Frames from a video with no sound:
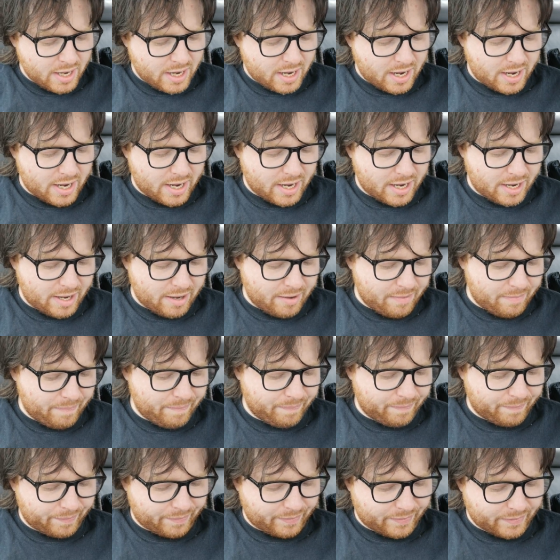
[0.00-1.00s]

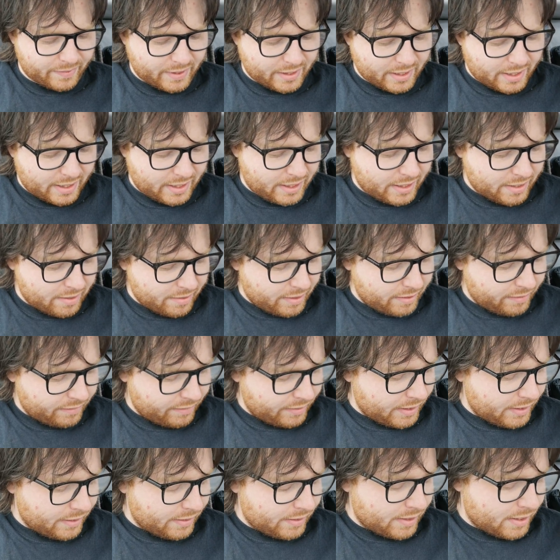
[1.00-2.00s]
You know,
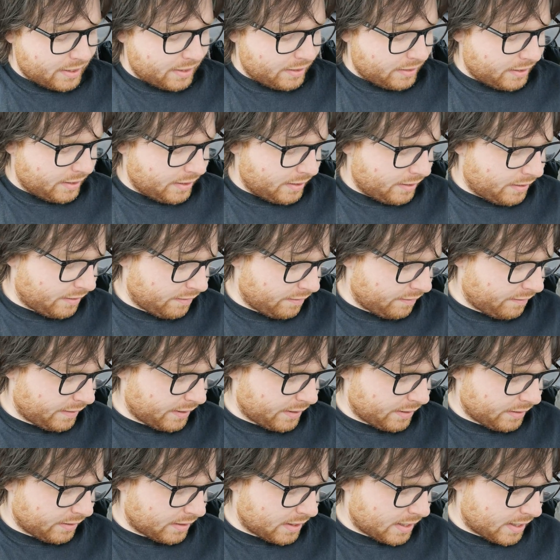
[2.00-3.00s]
it certainly
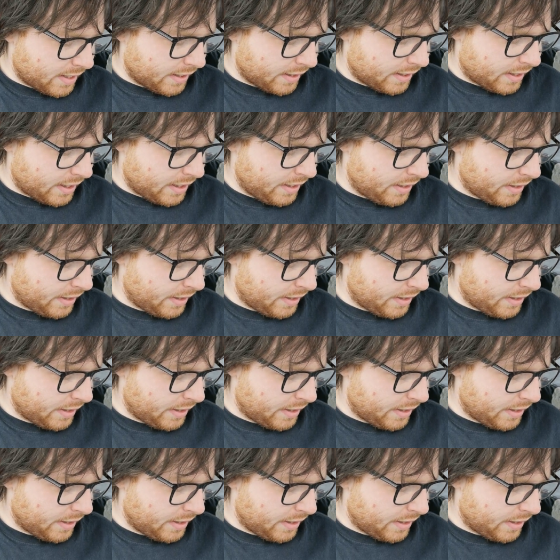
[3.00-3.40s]
feels like,